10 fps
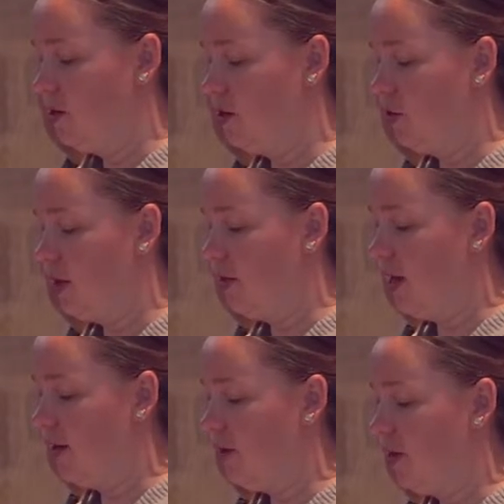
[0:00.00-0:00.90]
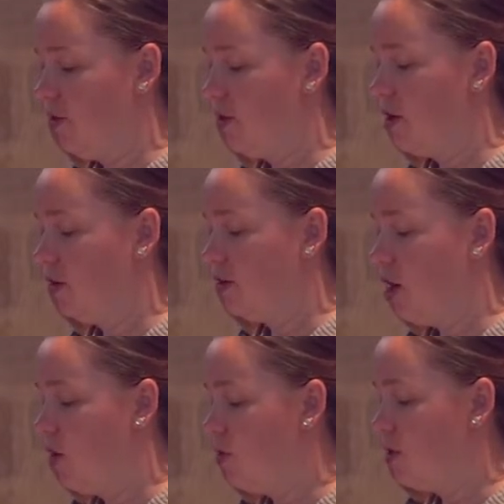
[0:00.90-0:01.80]
to know that they have other adults
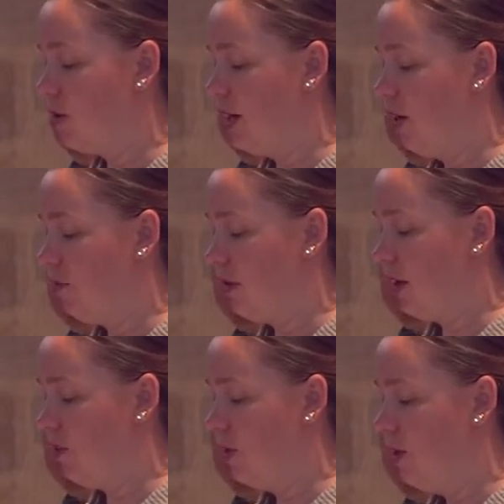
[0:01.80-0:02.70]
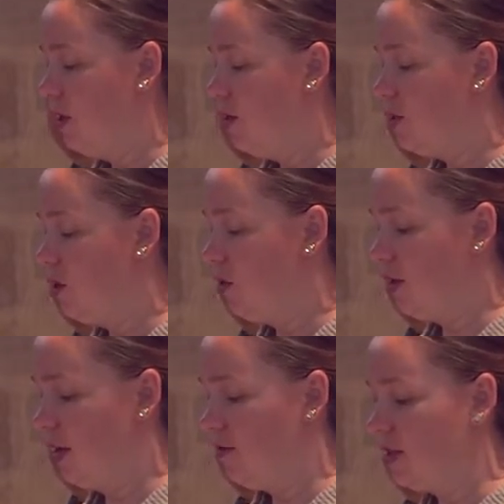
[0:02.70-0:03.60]
always looking out for them, to know
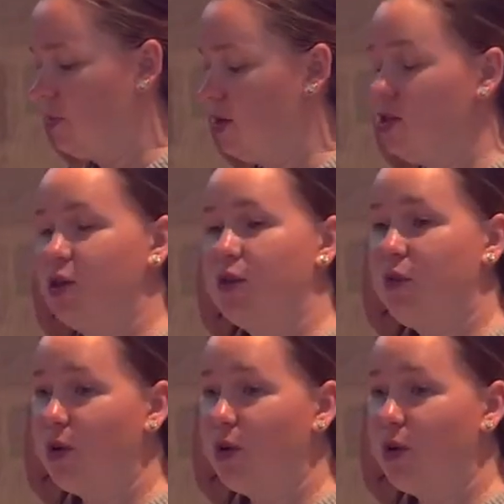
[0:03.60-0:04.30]
that they have something to look